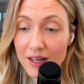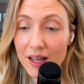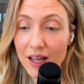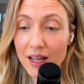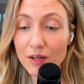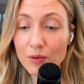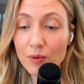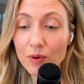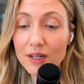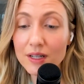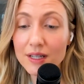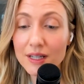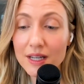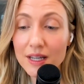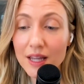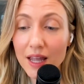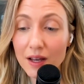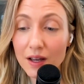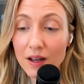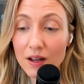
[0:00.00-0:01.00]
You want to see
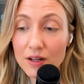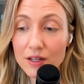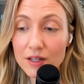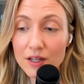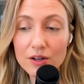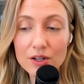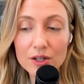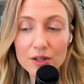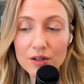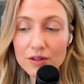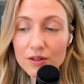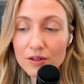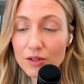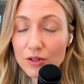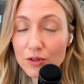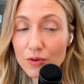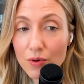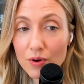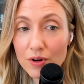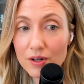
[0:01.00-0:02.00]
like is there a certain
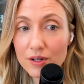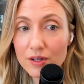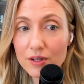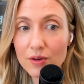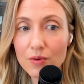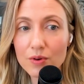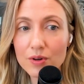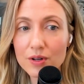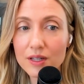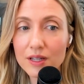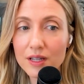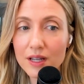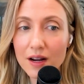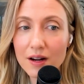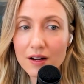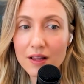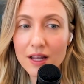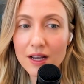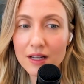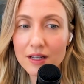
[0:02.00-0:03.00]
source or is
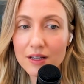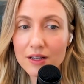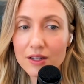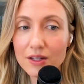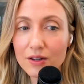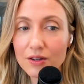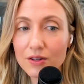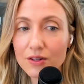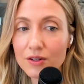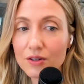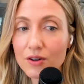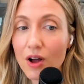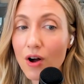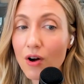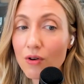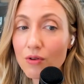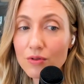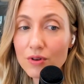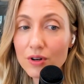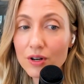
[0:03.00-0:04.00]
there like a certain
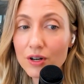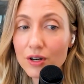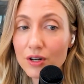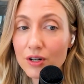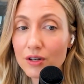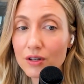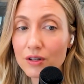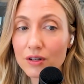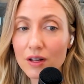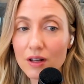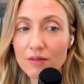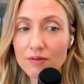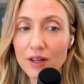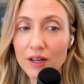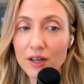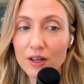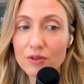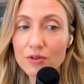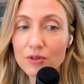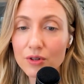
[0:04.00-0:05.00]
owner of
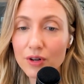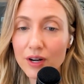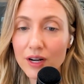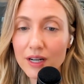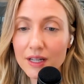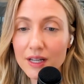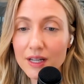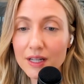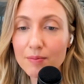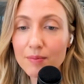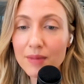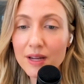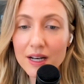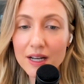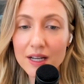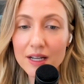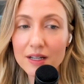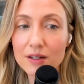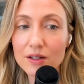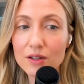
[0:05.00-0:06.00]
like who's creating these
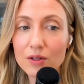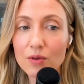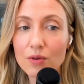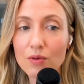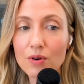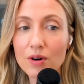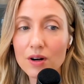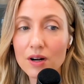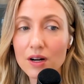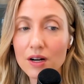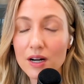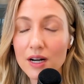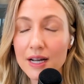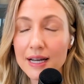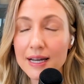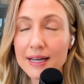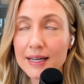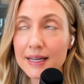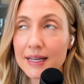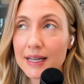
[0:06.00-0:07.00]
meetings or
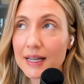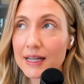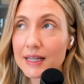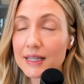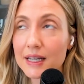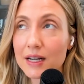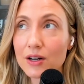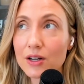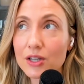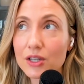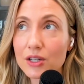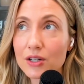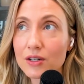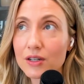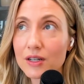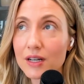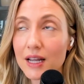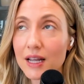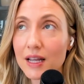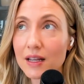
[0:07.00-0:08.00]
is there a
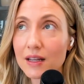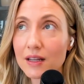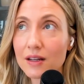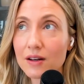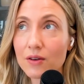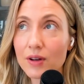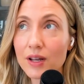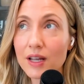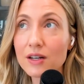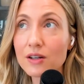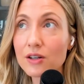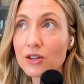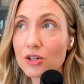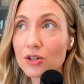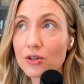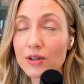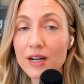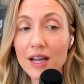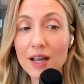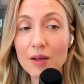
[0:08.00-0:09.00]
certain you know
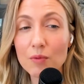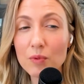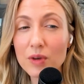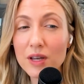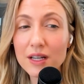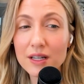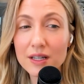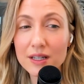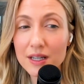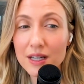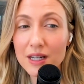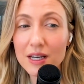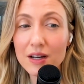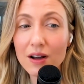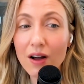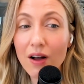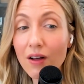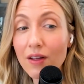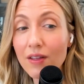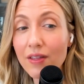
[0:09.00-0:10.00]
industry and we can see
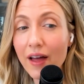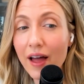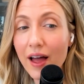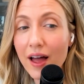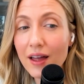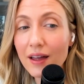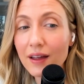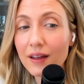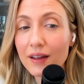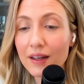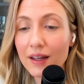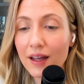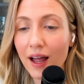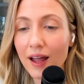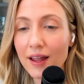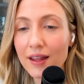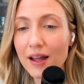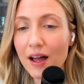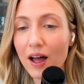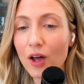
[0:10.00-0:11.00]
all that
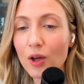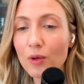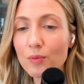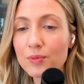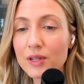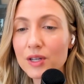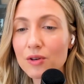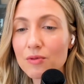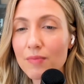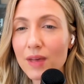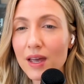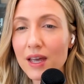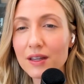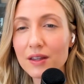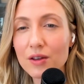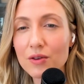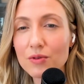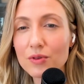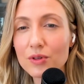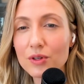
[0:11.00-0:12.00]
and it helps you make
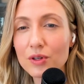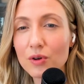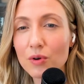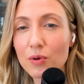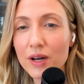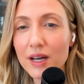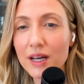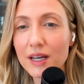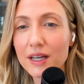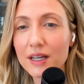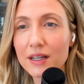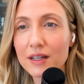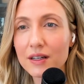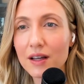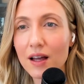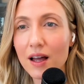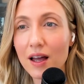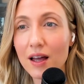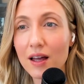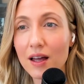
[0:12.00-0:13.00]
those quick
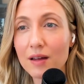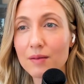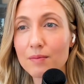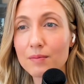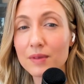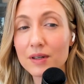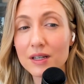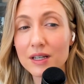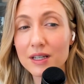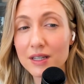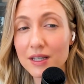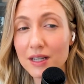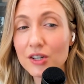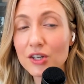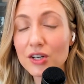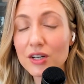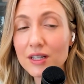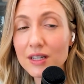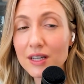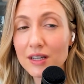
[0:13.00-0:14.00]
um,
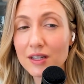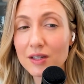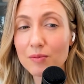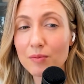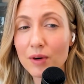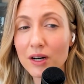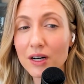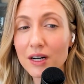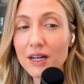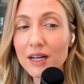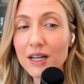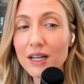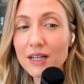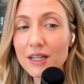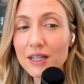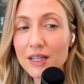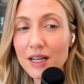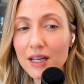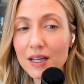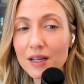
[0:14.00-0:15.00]
decisions as a marketing
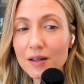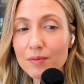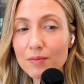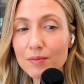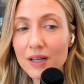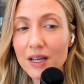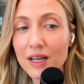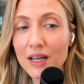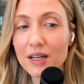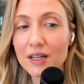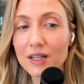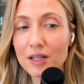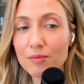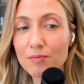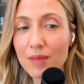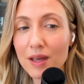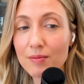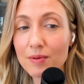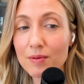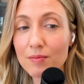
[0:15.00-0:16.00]
team to
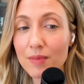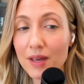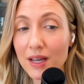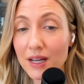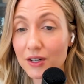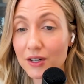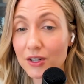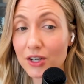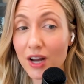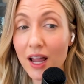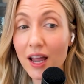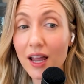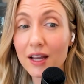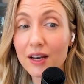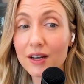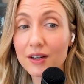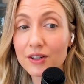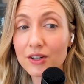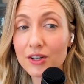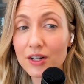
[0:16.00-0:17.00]
maybe make
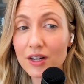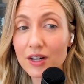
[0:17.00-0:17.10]
change.